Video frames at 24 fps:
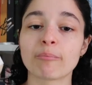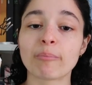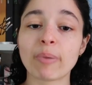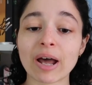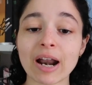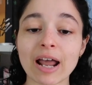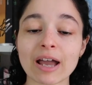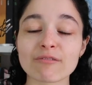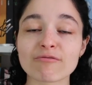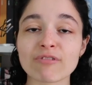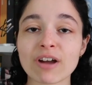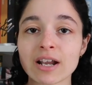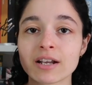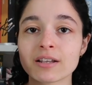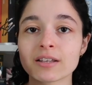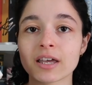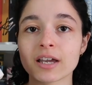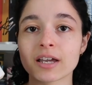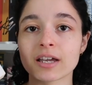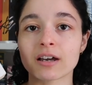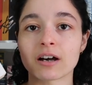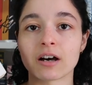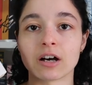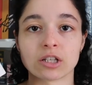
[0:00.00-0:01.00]
But I read
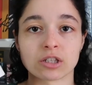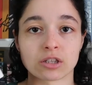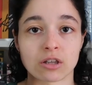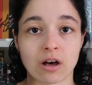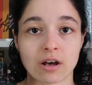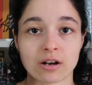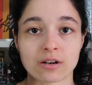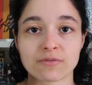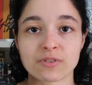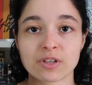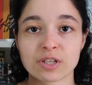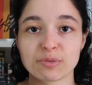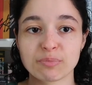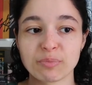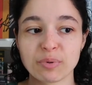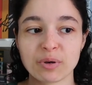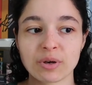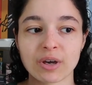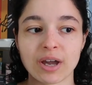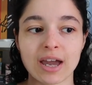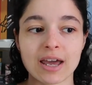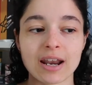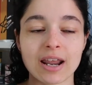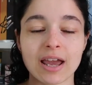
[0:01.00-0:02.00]
like a lot of this
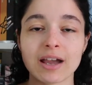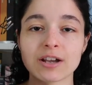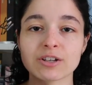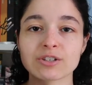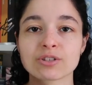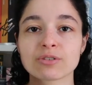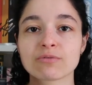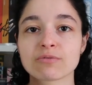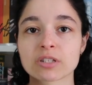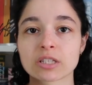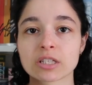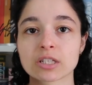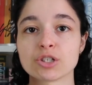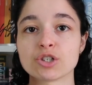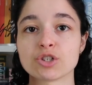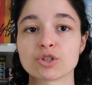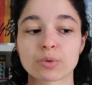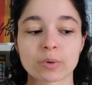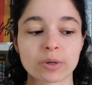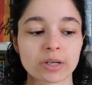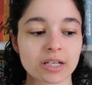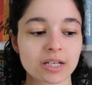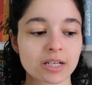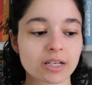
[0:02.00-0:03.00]
book and I actually really
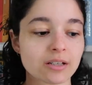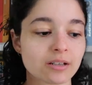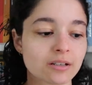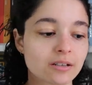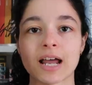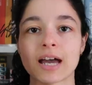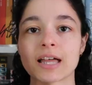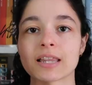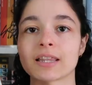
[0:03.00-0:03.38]
enjoyed it.